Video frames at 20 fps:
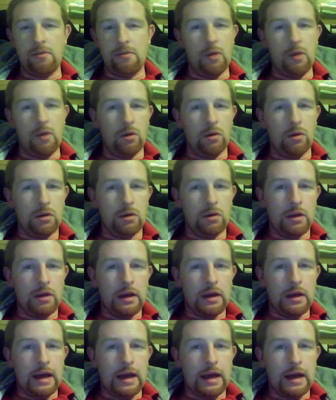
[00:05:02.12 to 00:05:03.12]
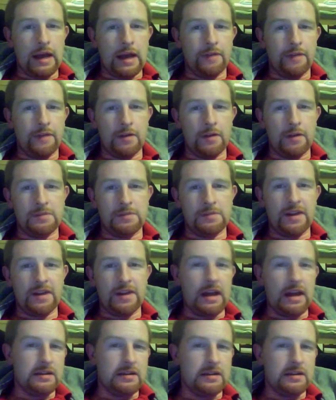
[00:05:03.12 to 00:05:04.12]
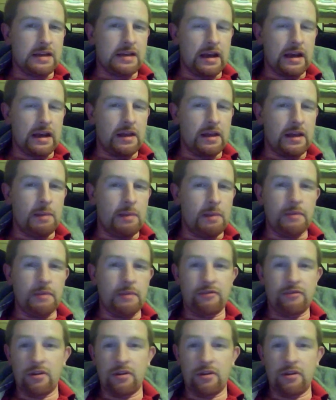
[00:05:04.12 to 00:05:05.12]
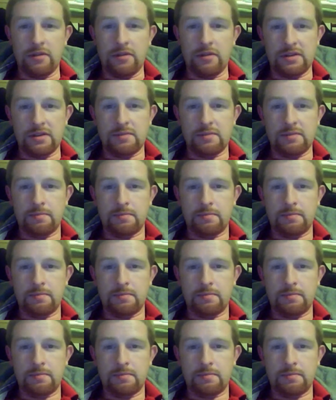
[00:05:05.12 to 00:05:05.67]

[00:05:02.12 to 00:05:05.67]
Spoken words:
Mole, and the films Van Helsing and The Mummy Returns.